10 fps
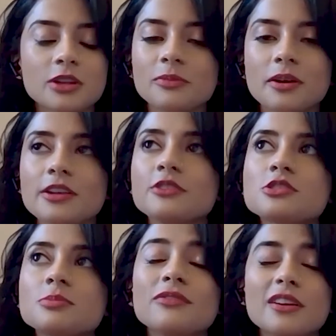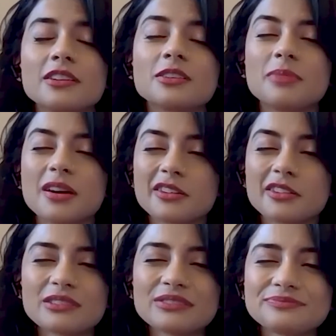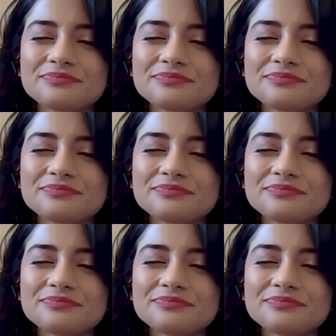I used to be very competitive,